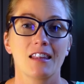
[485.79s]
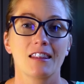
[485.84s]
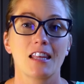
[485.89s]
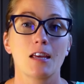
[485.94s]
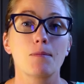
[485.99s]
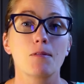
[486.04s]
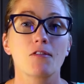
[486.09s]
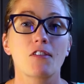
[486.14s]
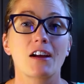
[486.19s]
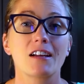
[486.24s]

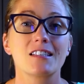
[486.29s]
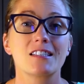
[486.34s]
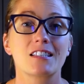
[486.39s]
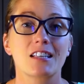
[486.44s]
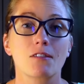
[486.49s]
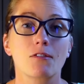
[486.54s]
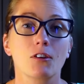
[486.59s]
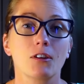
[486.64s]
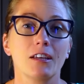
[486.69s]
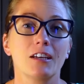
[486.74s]
They provide
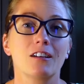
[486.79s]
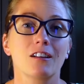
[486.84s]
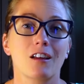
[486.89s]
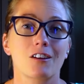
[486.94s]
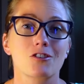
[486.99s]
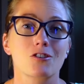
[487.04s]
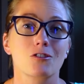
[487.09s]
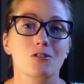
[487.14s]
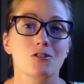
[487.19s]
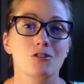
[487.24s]
several
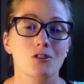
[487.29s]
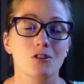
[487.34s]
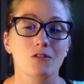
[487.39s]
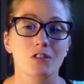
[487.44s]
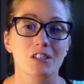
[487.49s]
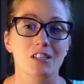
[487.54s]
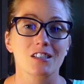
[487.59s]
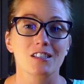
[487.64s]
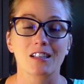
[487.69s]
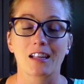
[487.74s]
ecological
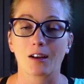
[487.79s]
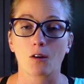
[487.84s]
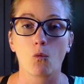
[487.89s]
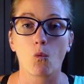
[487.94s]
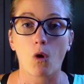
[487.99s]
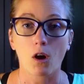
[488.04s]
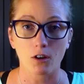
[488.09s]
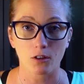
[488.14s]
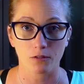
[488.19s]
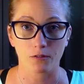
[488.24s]
services like
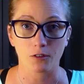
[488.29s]
water